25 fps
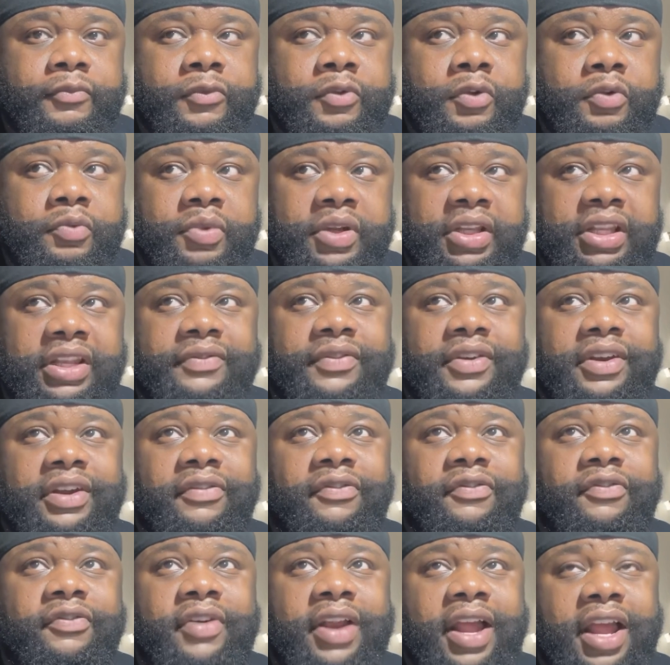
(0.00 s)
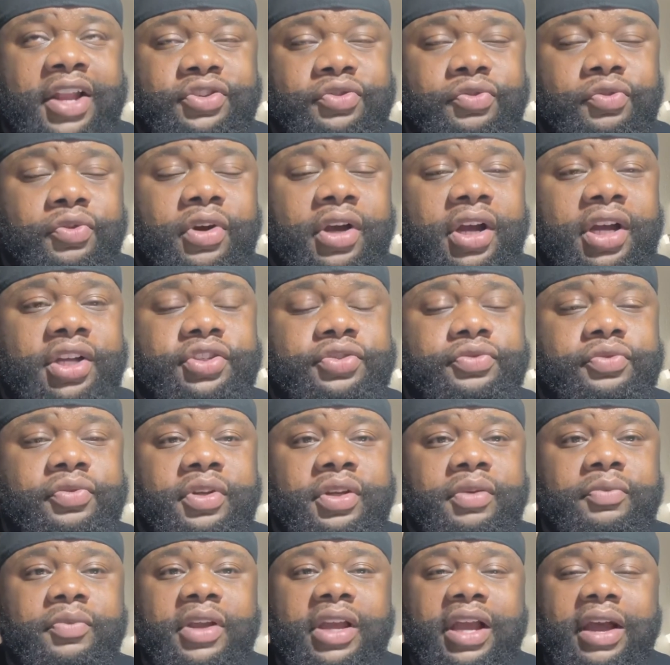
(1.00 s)
We live in a fragile country.
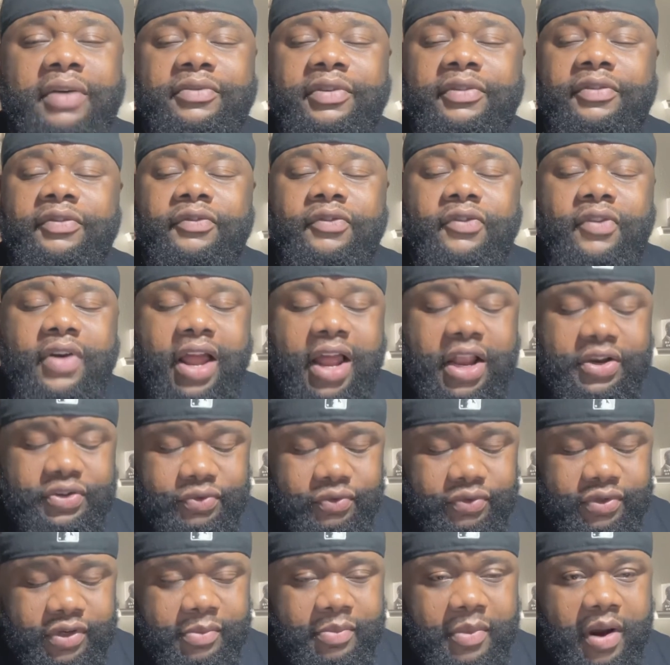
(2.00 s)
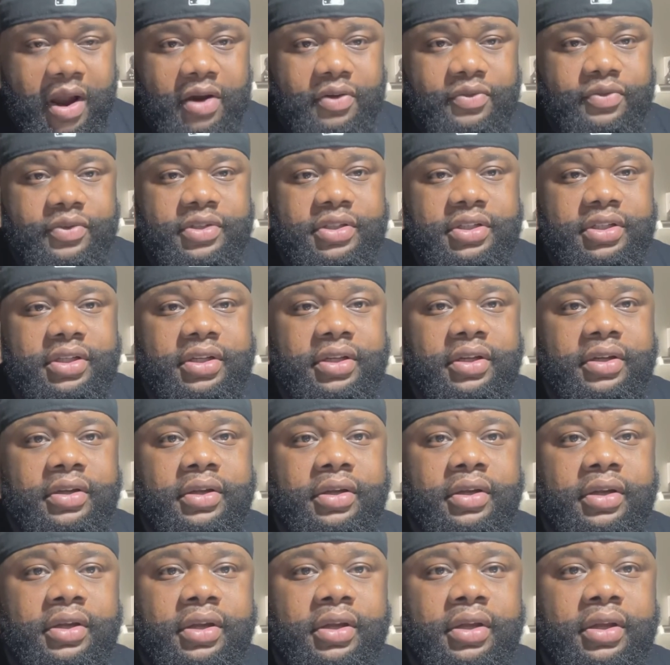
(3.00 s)
We have a fragile democracy.
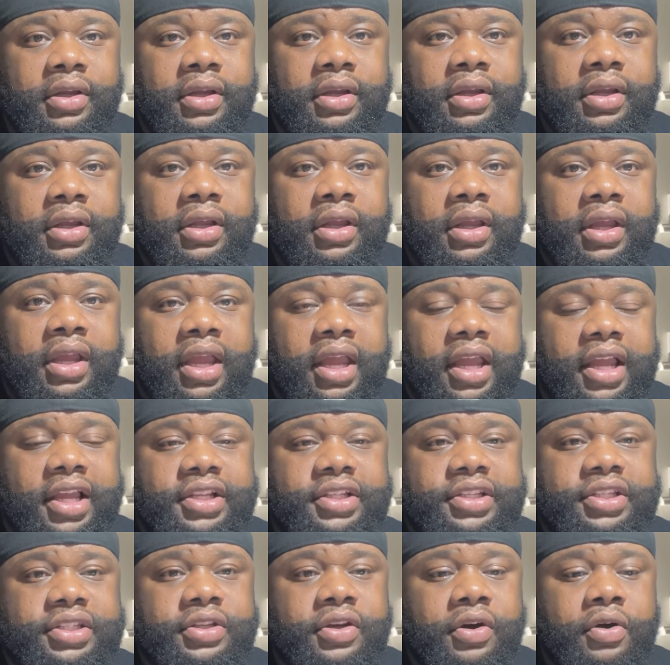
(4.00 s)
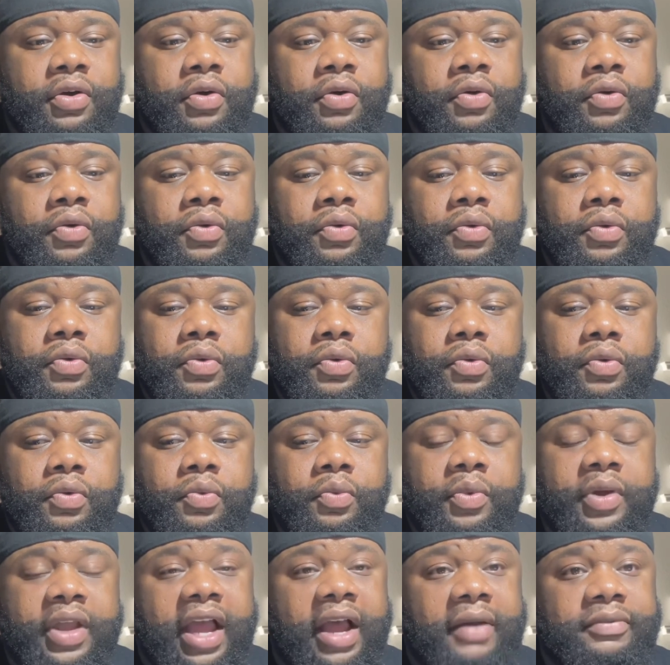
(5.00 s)
And so
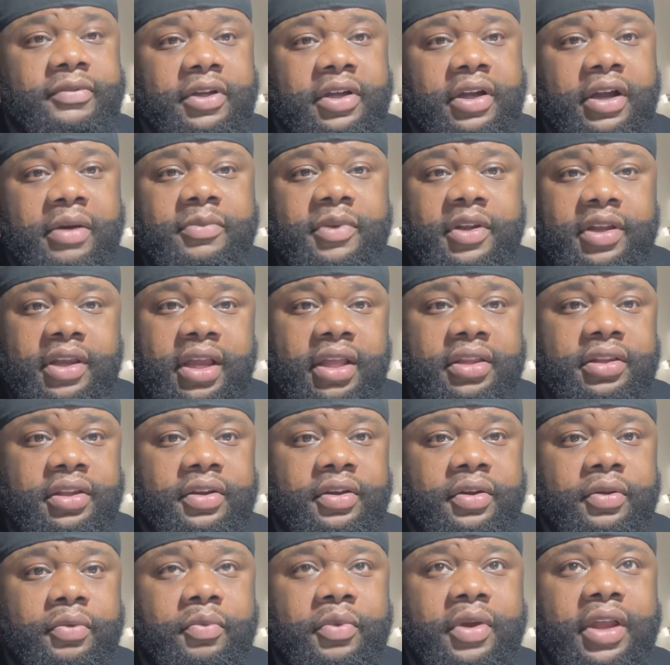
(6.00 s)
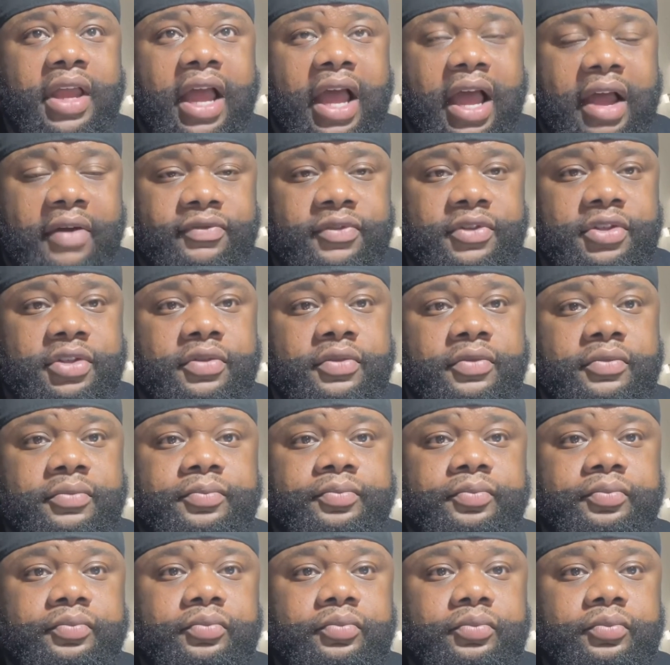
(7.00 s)
we have to come together. We have to.
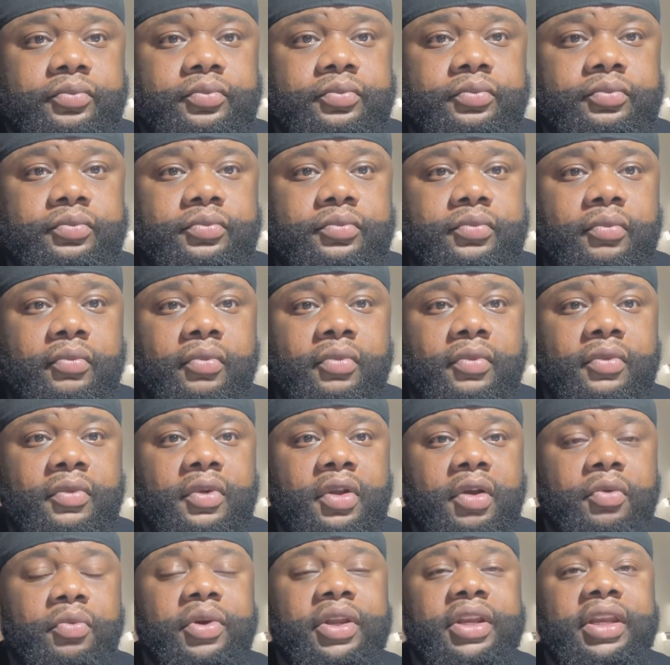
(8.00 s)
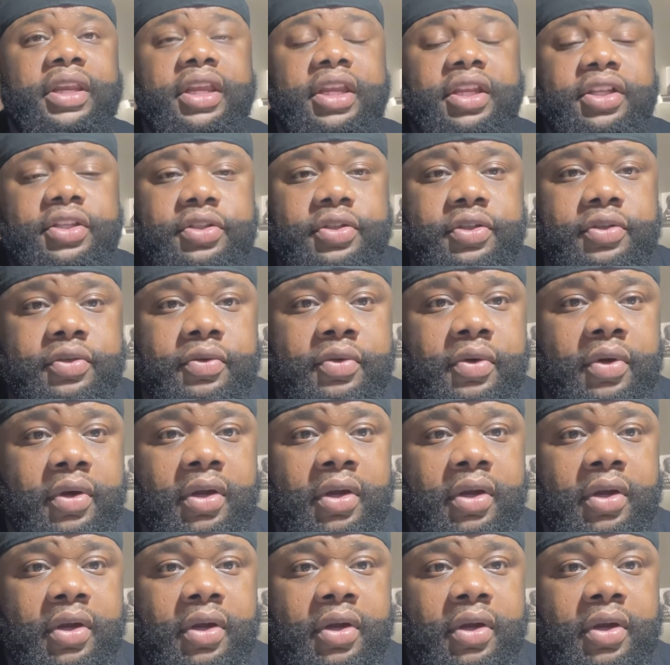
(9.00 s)
We need to.